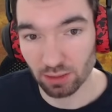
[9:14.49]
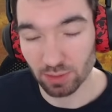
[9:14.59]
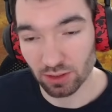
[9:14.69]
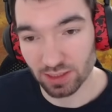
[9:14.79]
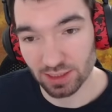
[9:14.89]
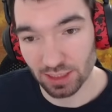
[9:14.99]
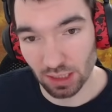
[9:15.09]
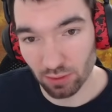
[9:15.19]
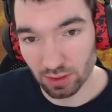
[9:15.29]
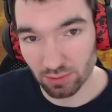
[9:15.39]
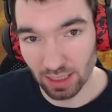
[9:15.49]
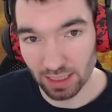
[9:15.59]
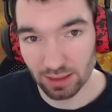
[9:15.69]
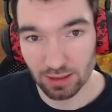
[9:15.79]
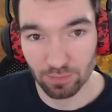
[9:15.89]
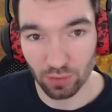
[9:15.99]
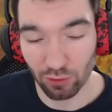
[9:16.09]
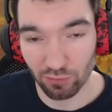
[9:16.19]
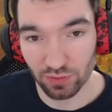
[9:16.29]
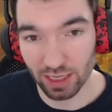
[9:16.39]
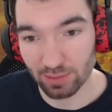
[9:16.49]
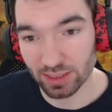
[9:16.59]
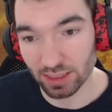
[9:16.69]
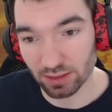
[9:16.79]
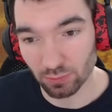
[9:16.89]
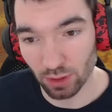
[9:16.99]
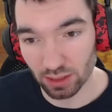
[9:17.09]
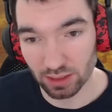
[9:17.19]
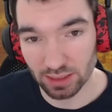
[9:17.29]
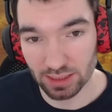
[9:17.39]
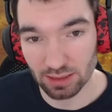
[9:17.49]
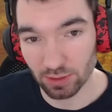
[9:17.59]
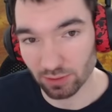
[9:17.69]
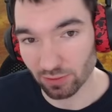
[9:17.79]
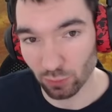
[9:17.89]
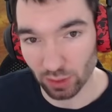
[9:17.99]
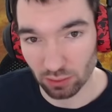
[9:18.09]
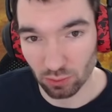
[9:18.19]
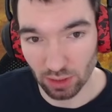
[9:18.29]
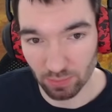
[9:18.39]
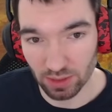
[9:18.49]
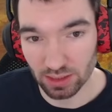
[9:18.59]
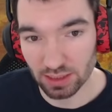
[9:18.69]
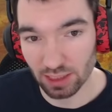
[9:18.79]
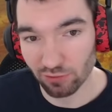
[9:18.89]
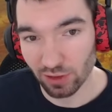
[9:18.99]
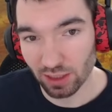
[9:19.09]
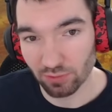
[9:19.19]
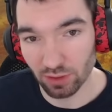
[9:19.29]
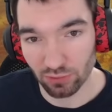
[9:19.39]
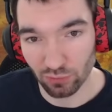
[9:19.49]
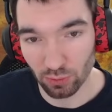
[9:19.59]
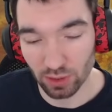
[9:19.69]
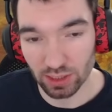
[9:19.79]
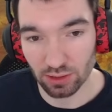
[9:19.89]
Because the Securus Relic oftentimes doesn't work that easily if you get corrupted and stuff with the Fury.